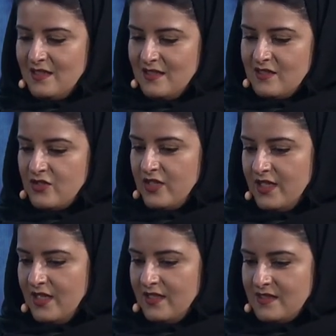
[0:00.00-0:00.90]
His Royal
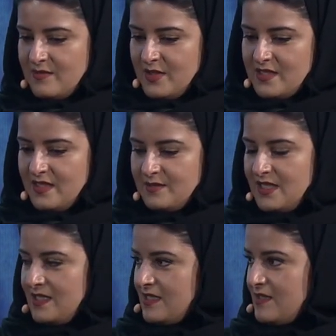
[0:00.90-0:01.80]
Highness Prince
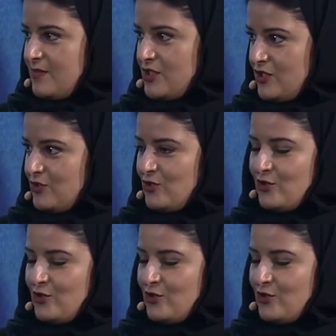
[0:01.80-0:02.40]
Abdulaziz mentioned